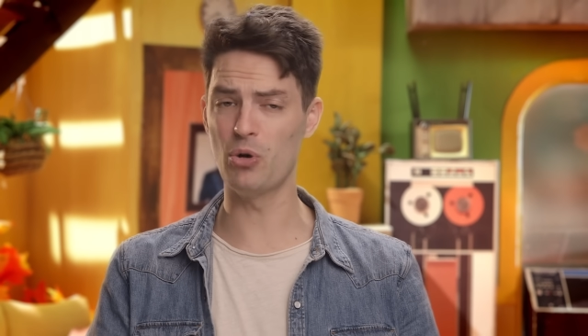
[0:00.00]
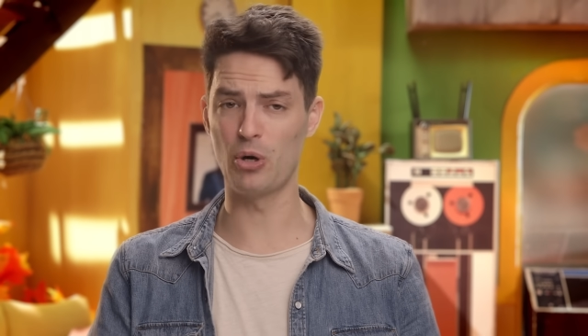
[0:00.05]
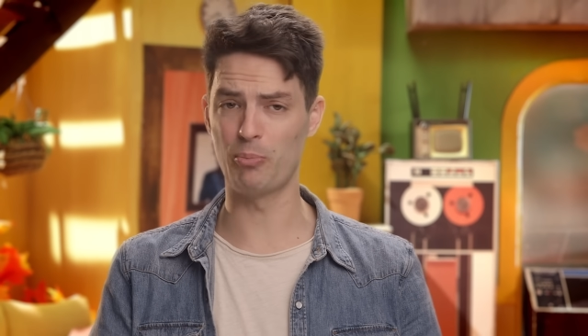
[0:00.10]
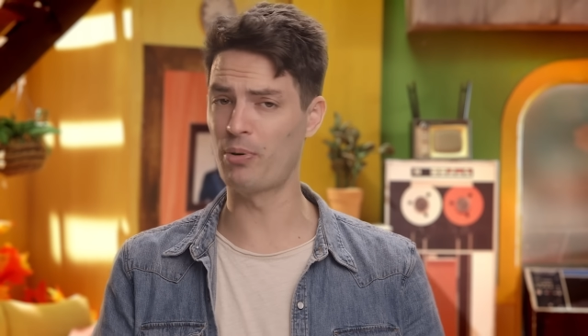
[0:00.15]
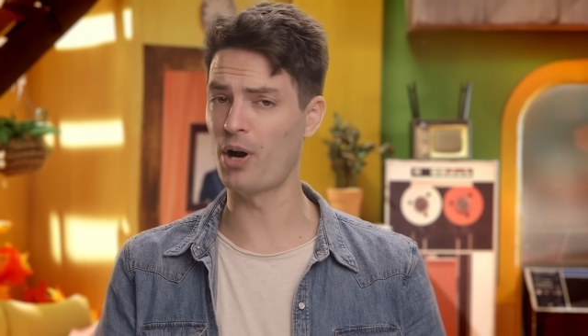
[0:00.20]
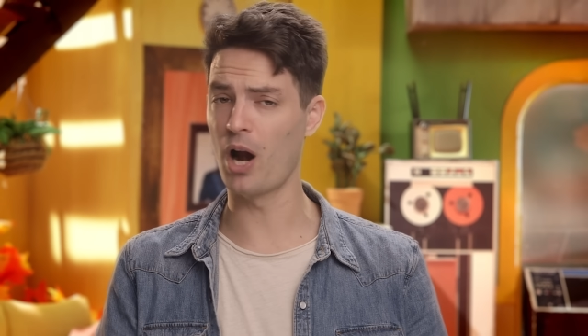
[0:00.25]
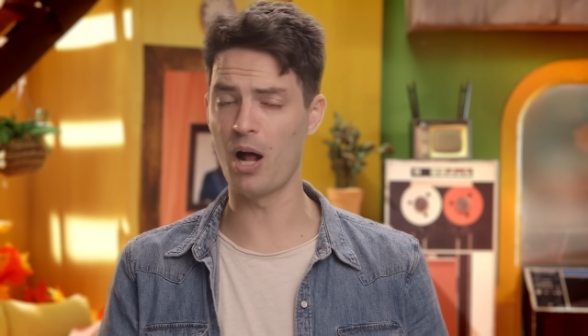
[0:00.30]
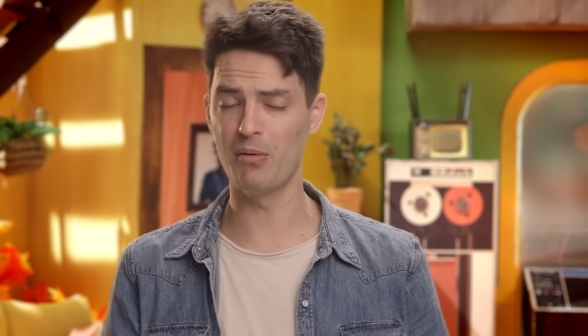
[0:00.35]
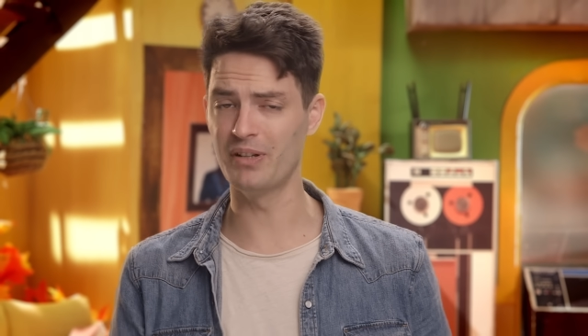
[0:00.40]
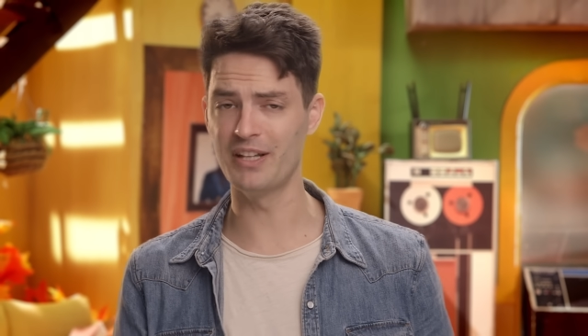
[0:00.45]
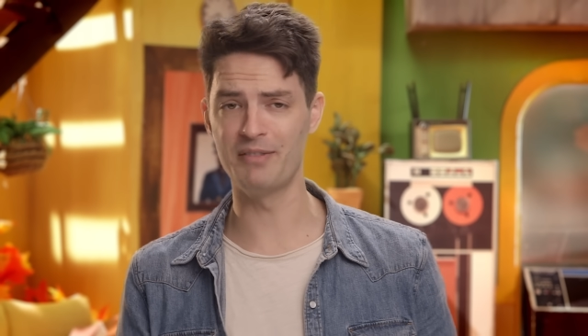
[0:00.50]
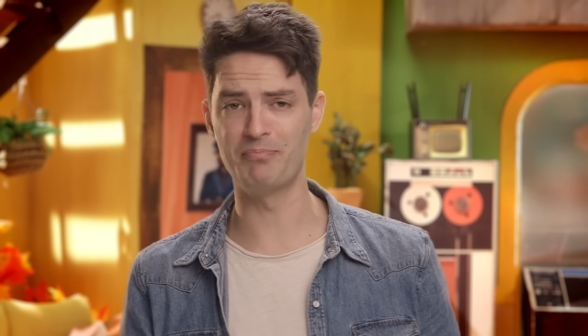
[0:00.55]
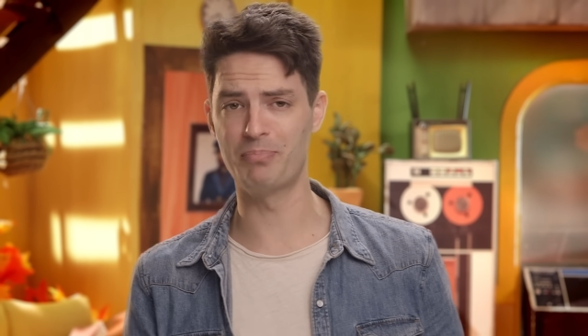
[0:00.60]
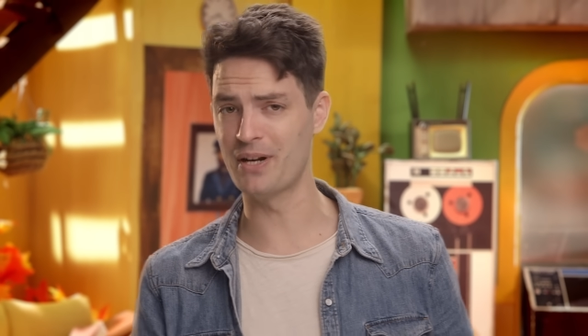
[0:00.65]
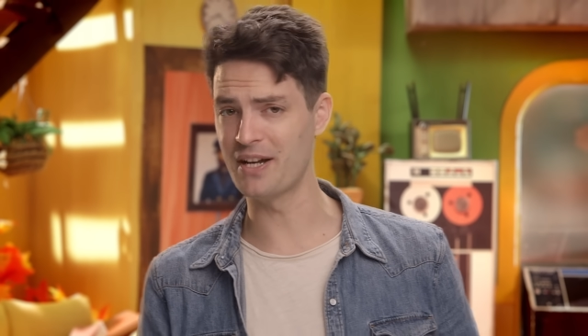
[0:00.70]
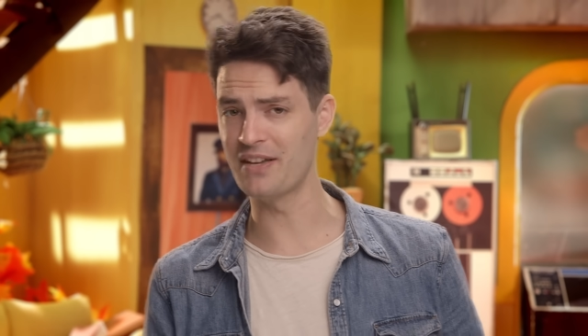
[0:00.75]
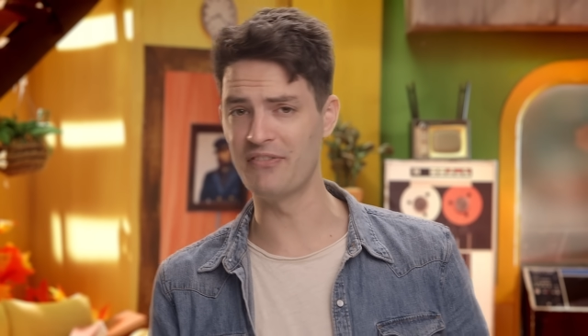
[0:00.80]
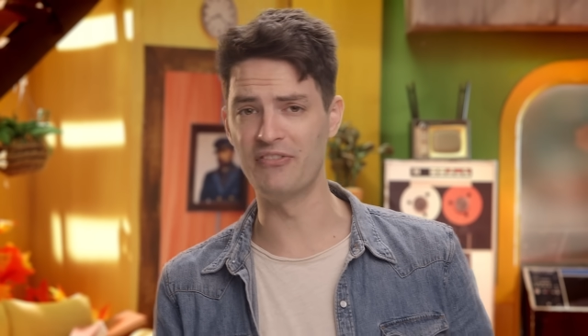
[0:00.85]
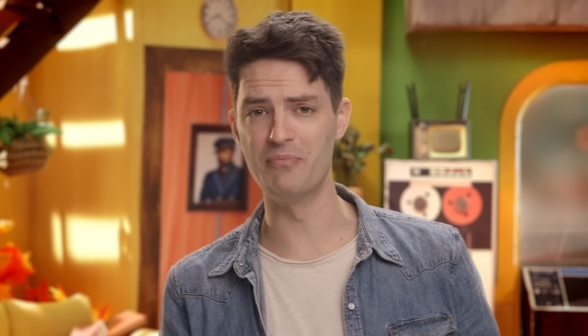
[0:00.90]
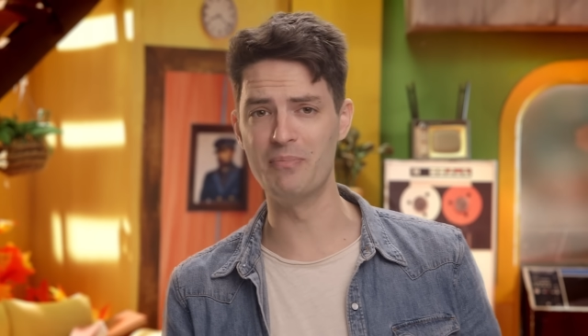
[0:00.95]
are probably
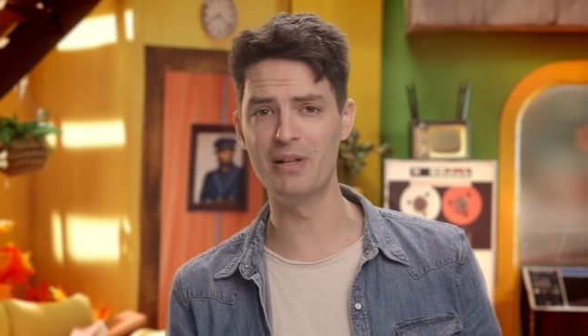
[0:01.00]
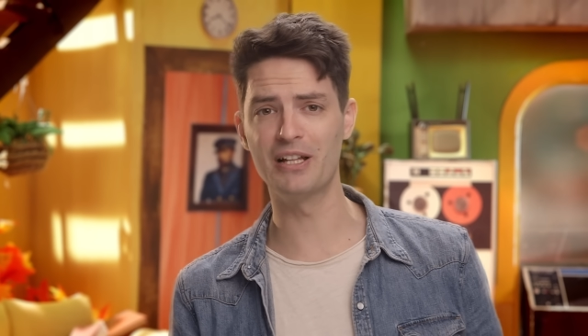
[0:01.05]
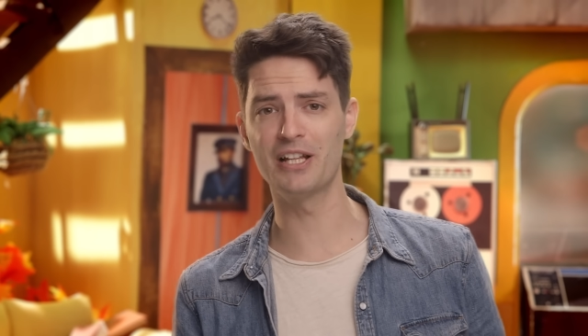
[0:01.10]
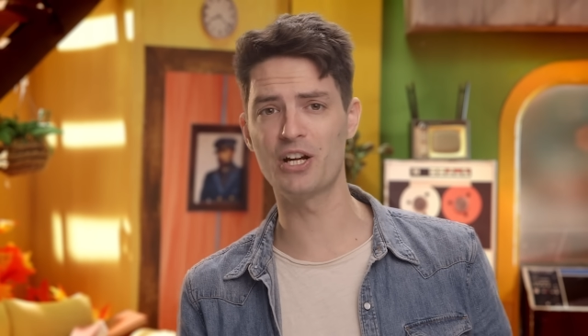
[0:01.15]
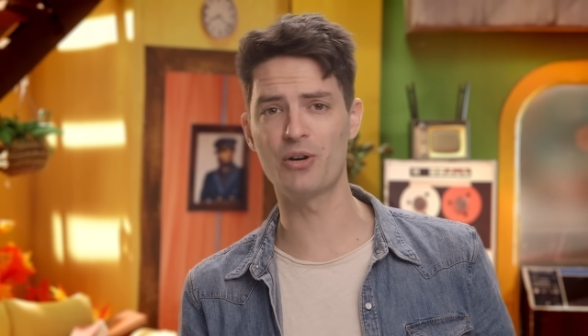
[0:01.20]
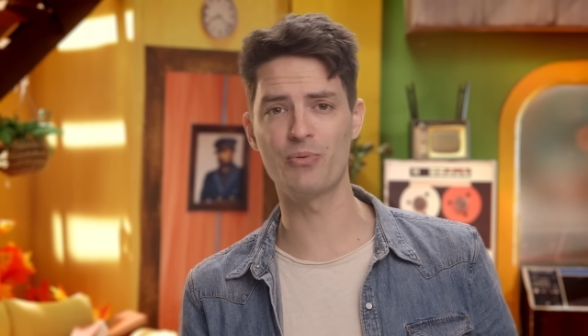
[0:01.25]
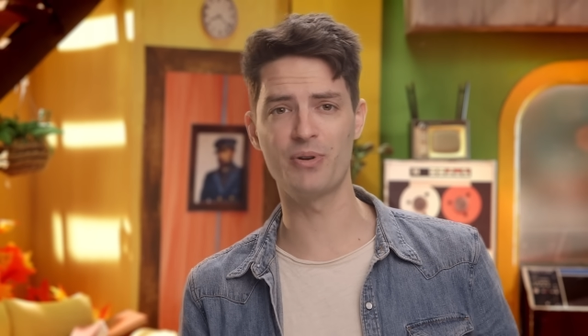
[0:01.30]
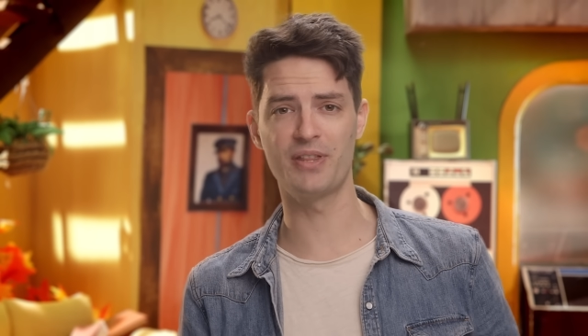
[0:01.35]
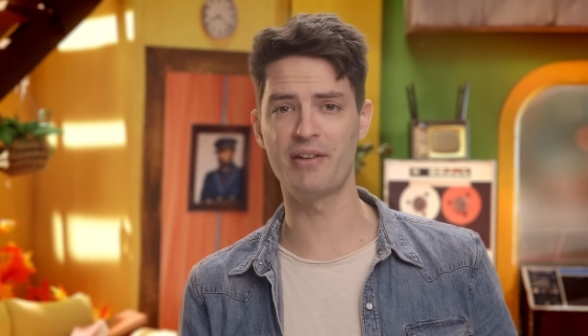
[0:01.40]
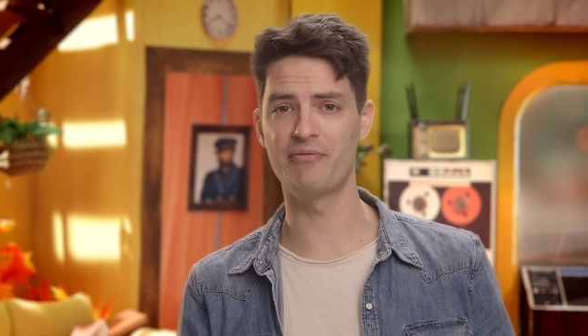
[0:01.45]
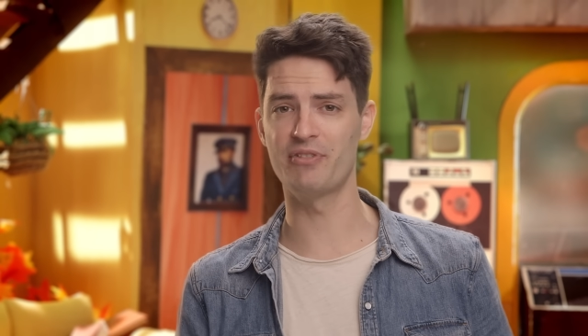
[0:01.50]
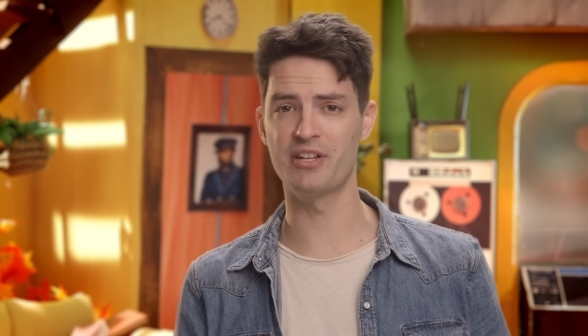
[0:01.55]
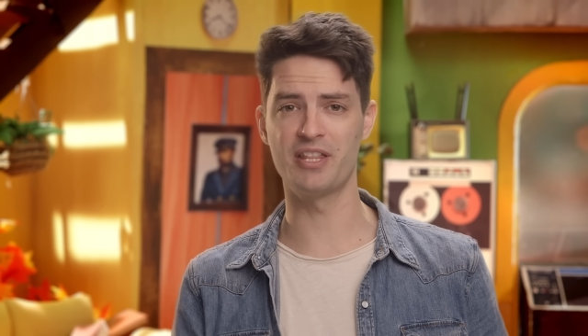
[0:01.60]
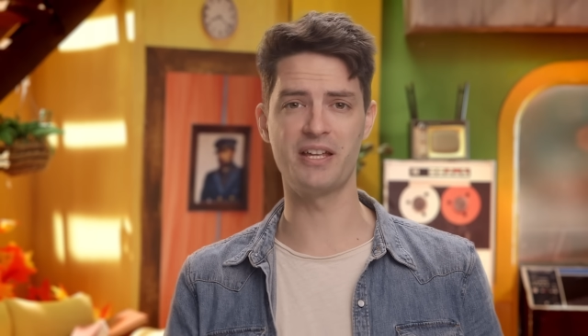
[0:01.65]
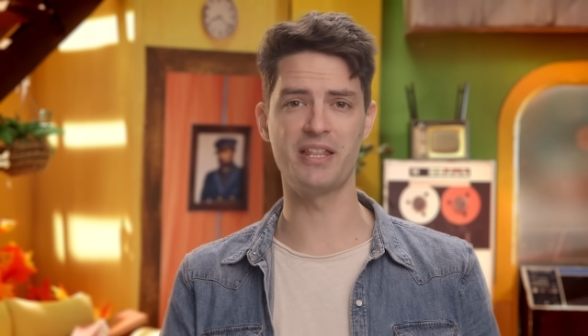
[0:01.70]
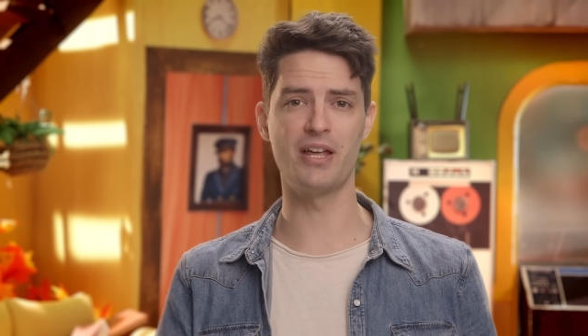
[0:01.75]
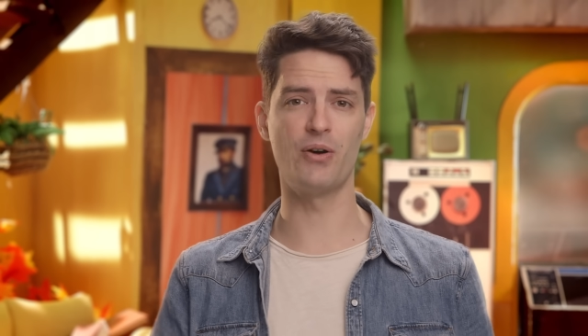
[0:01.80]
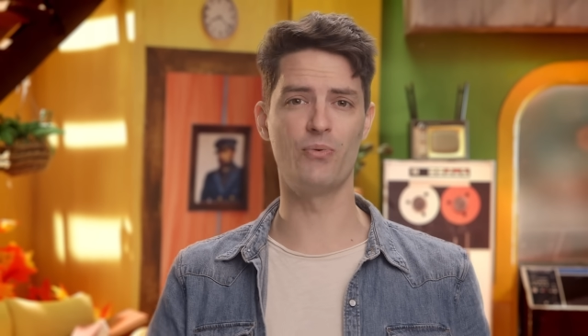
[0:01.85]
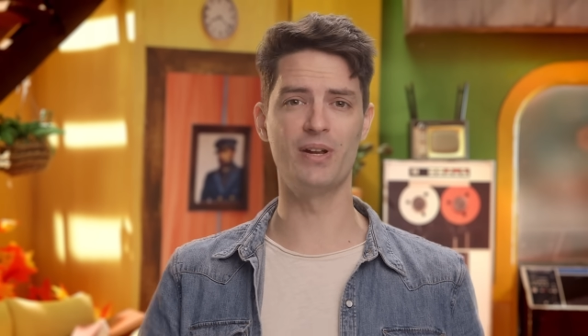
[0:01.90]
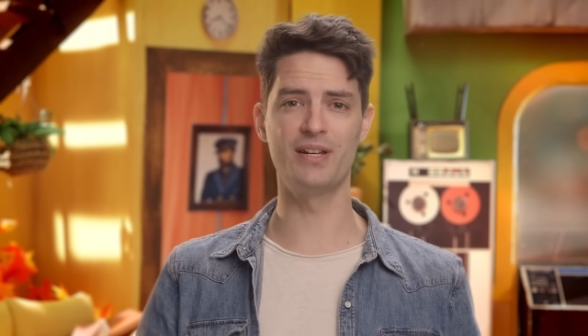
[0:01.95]
pretty familiar with everything
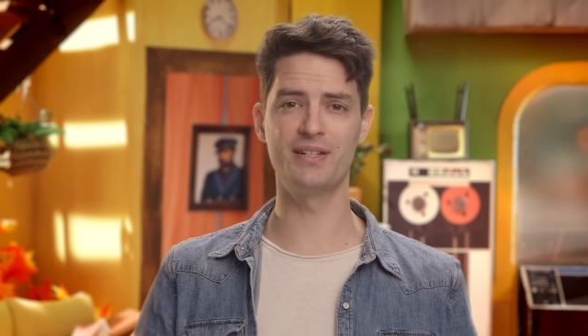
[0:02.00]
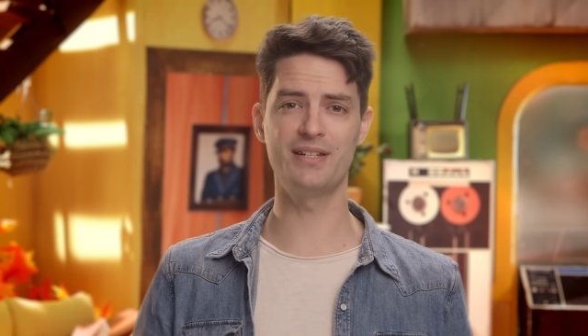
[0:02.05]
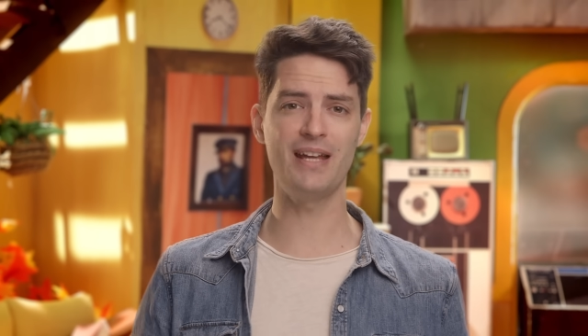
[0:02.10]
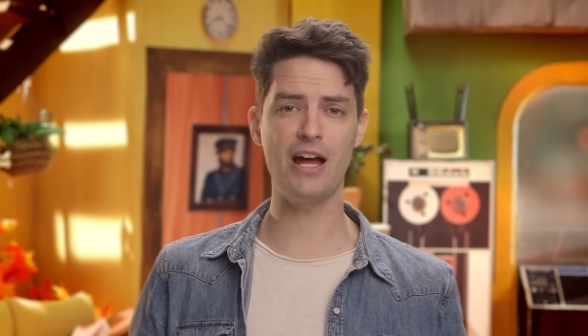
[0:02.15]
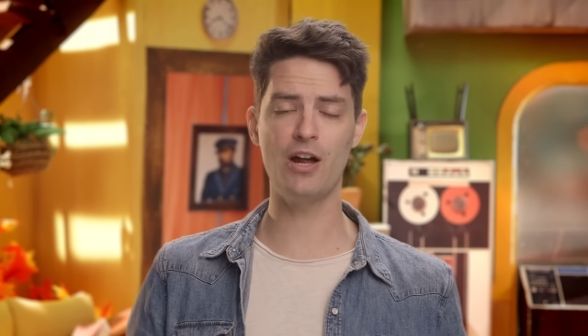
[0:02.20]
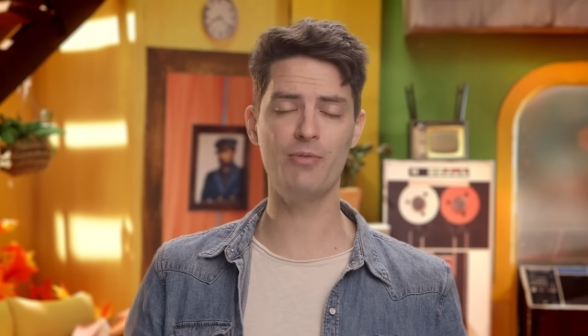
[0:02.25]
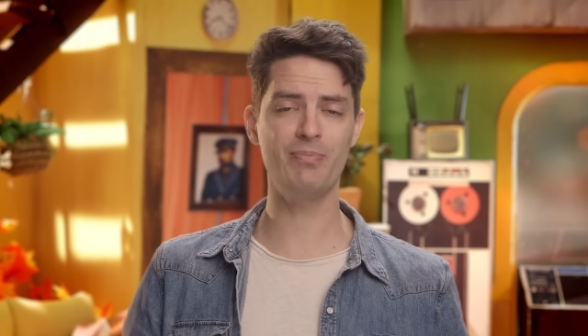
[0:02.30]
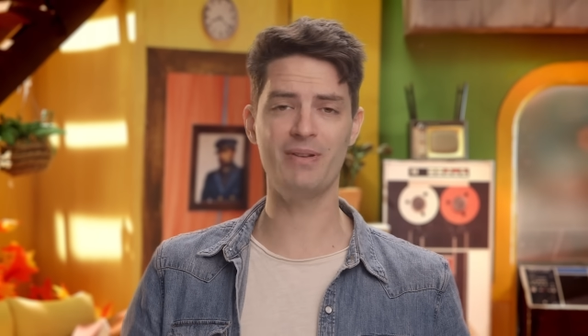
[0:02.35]
that went down,